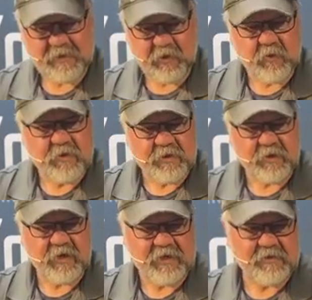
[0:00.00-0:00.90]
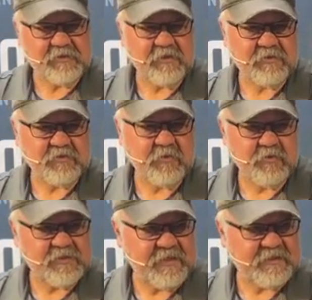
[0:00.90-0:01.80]
Two, you're going to use those
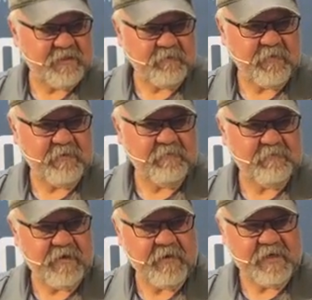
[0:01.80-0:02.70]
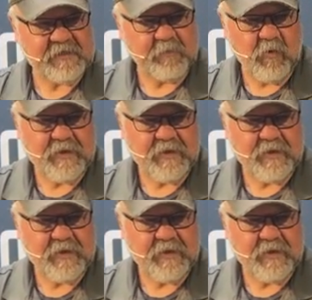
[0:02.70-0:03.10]
tools at different various